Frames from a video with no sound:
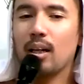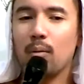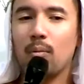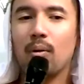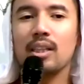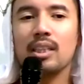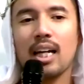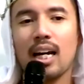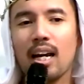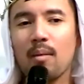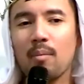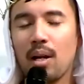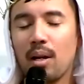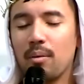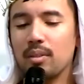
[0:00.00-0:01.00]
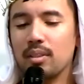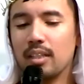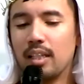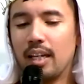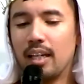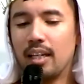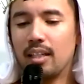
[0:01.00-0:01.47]
Like one time I was
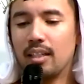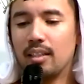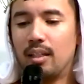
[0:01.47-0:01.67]
like